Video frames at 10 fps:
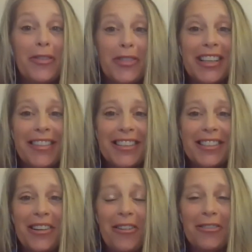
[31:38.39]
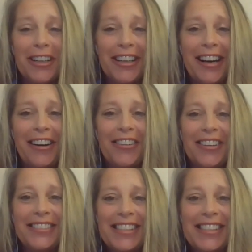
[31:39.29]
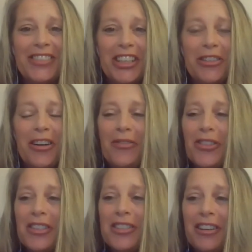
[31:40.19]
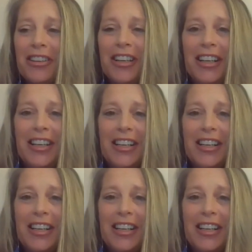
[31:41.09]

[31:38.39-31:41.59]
of us on this call right now or in this video conference are,